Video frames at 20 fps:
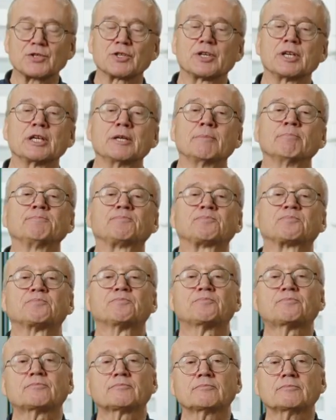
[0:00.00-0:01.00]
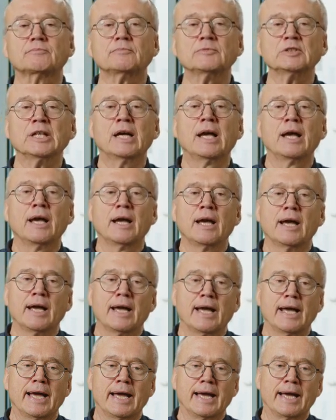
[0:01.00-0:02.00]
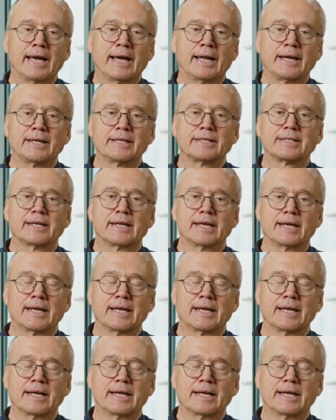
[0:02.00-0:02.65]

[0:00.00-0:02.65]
scheme. And